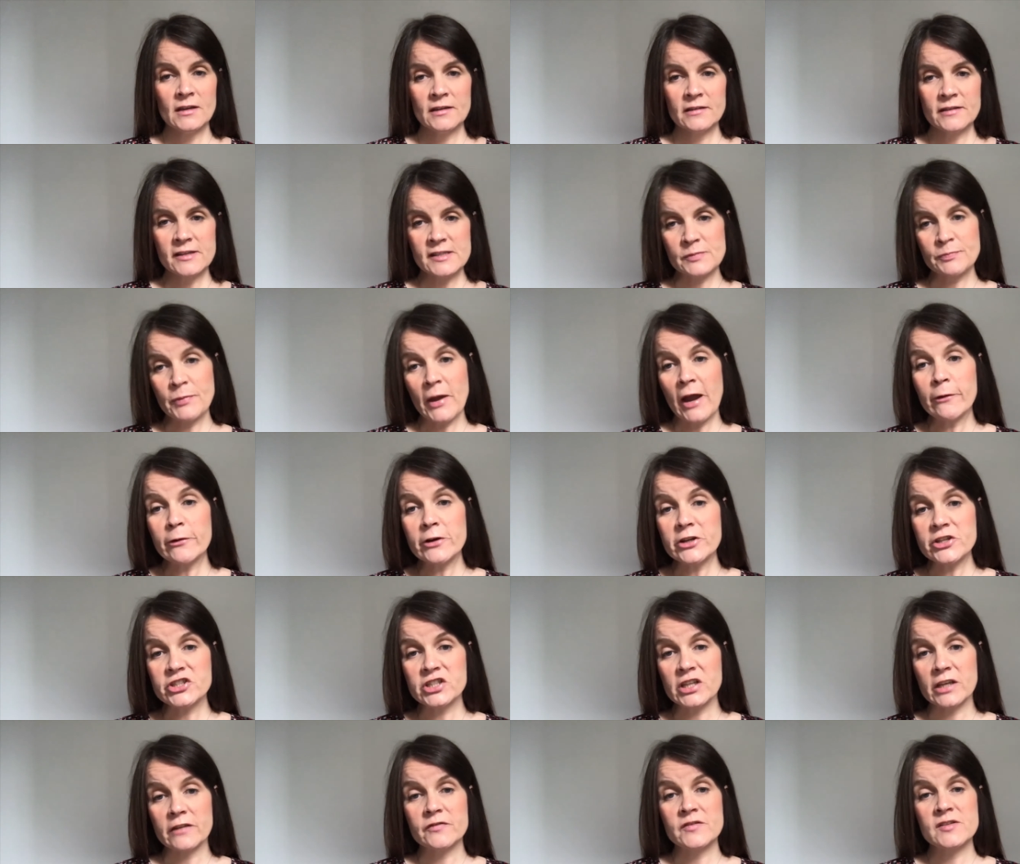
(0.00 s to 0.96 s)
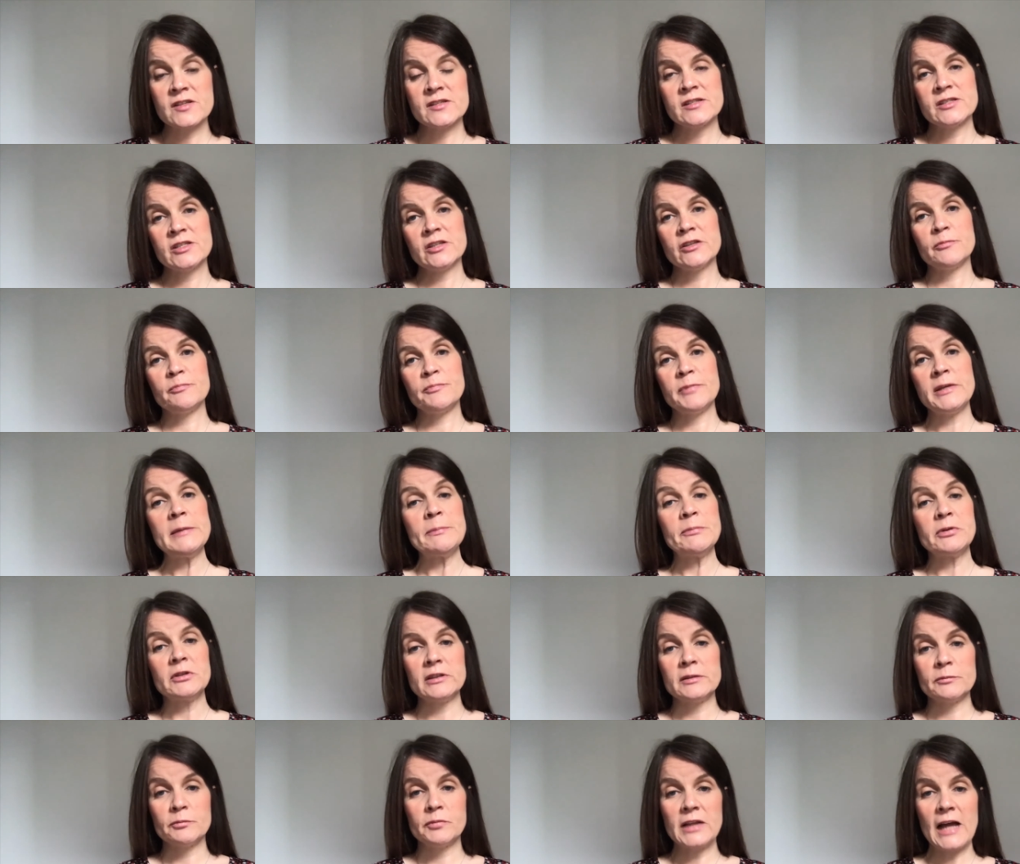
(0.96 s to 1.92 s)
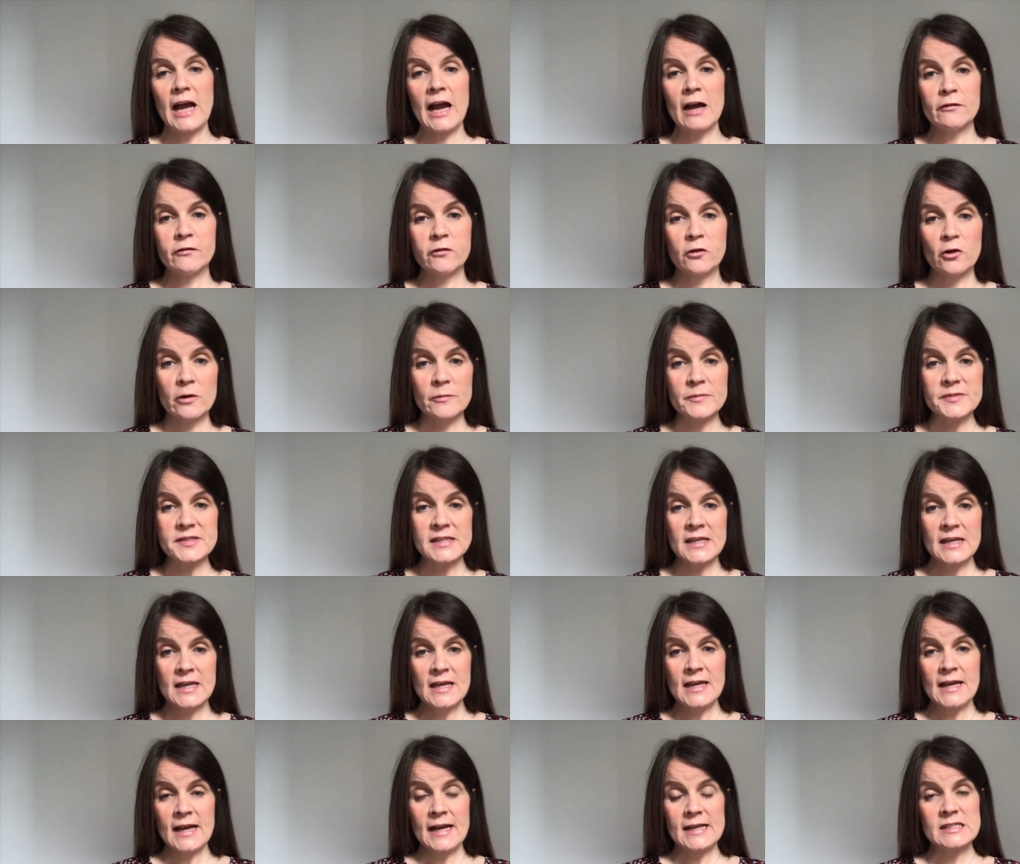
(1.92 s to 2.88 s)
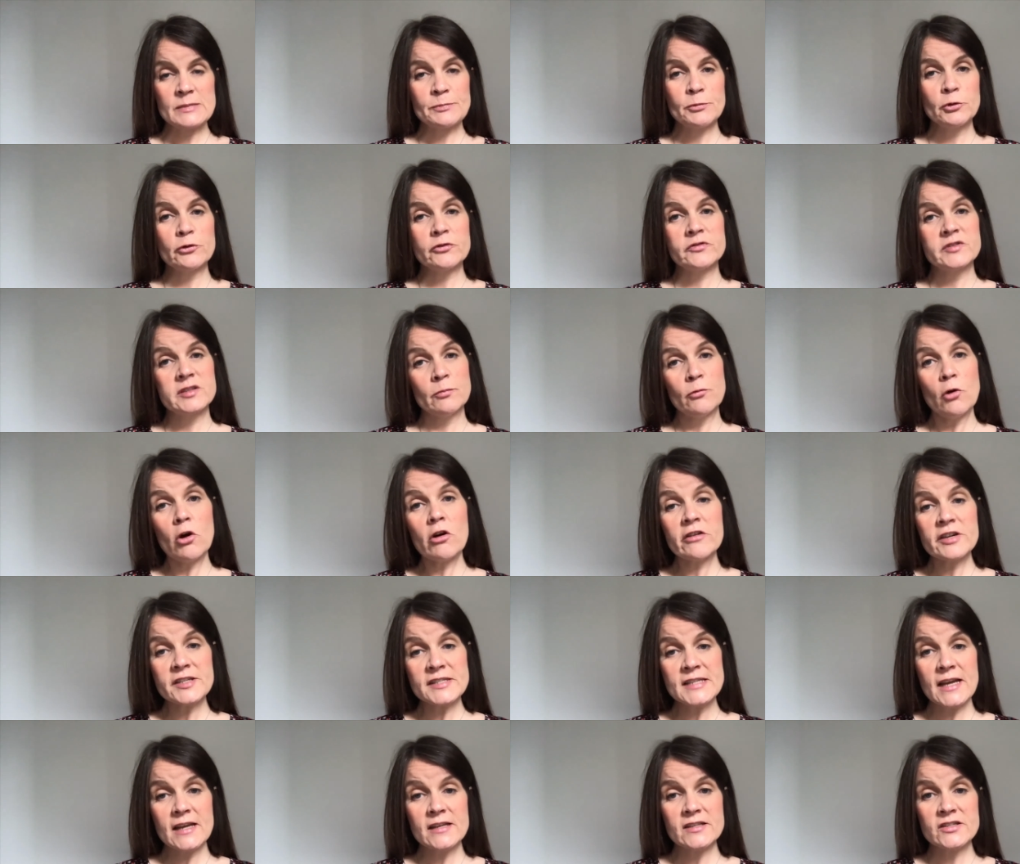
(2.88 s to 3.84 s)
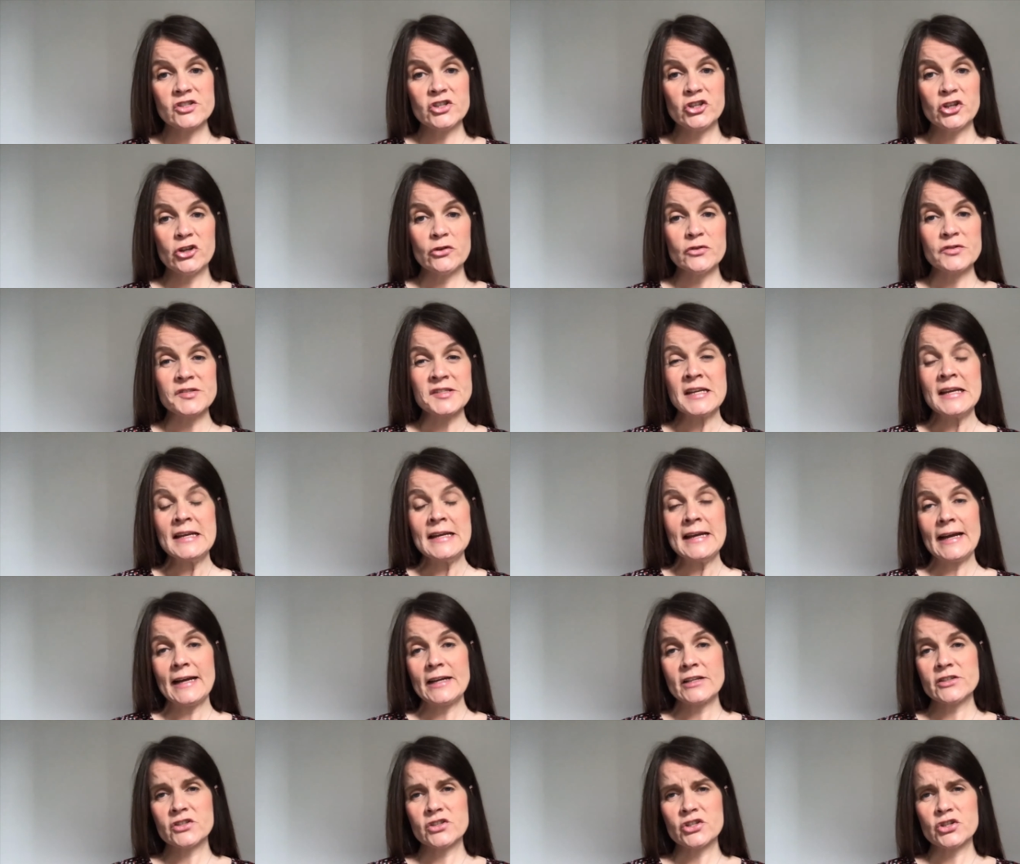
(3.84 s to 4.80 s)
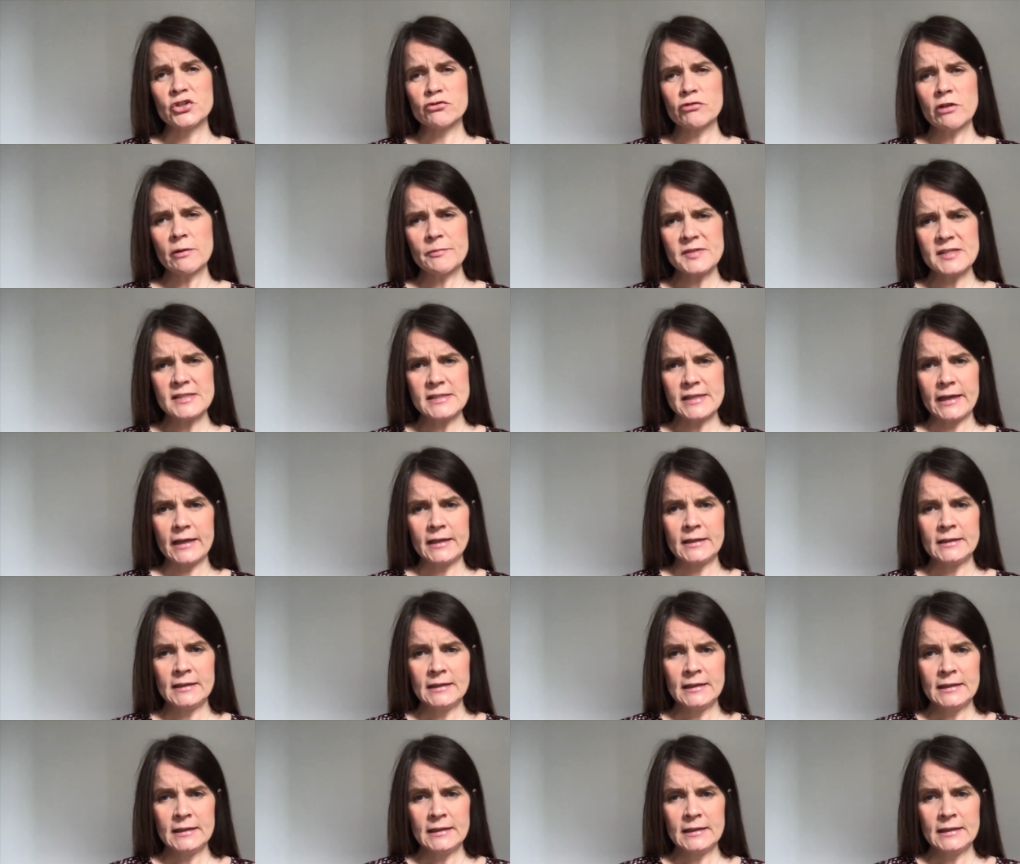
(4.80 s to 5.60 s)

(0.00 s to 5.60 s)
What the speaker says: This power shift to people and platforms has both democratised news and disrupted it.